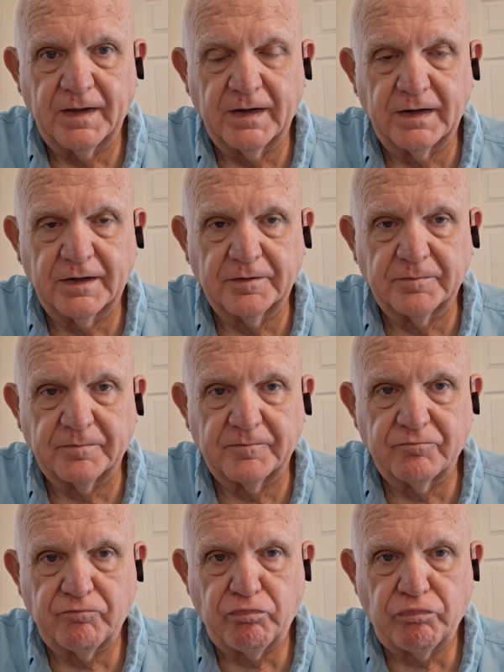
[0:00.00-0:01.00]
and
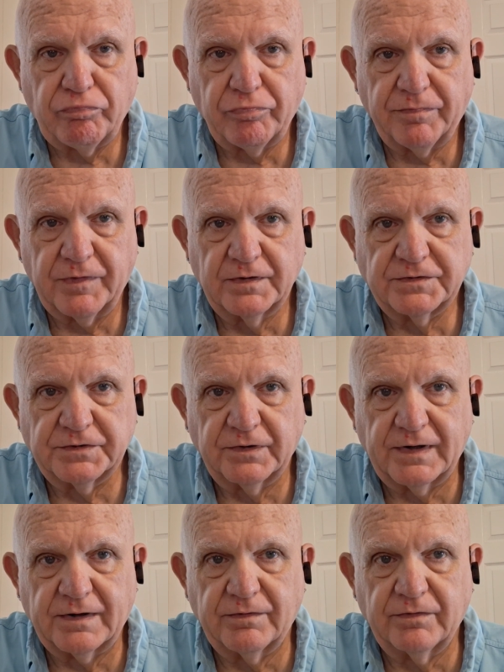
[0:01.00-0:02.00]
so
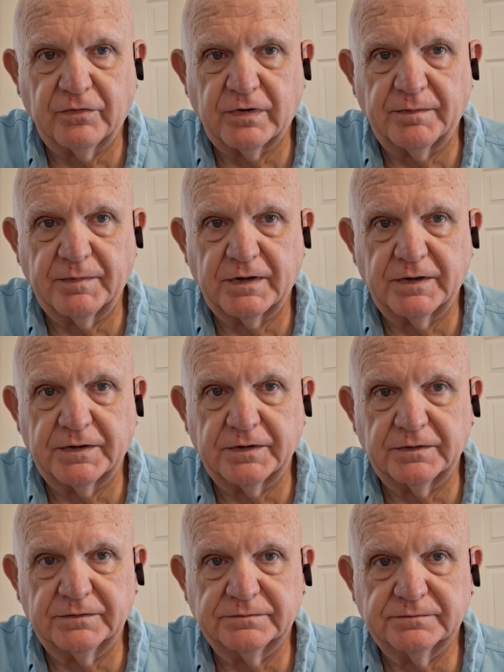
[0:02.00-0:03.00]
I don't know what I'm going to
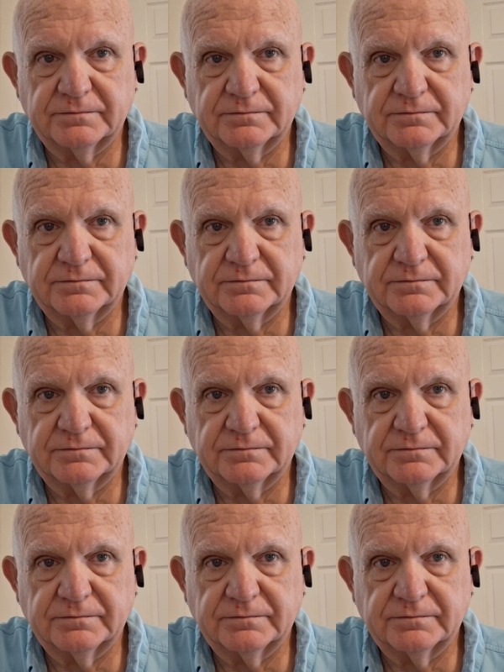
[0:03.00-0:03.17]
do.